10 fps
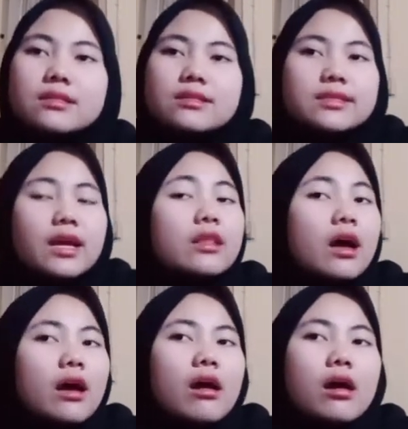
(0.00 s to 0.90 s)
Instead
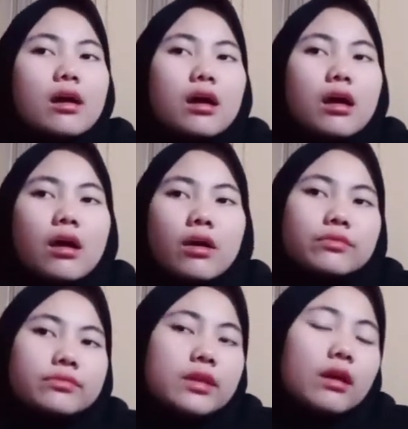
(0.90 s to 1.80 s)

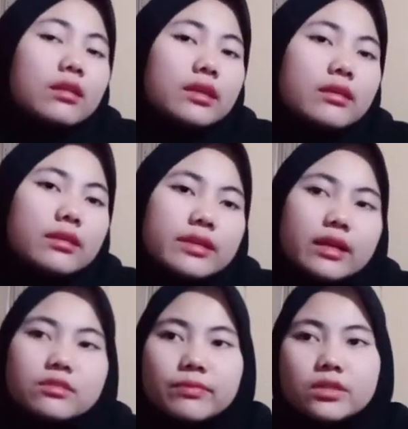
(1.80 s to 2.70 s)
of the only
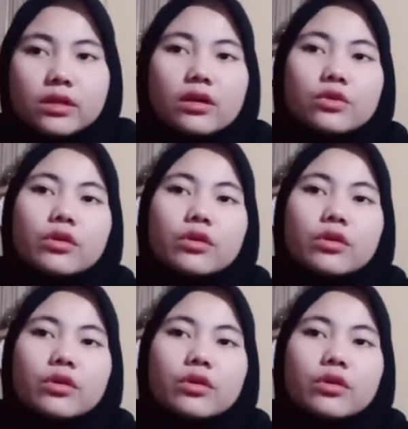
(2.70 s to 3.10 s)
index finger,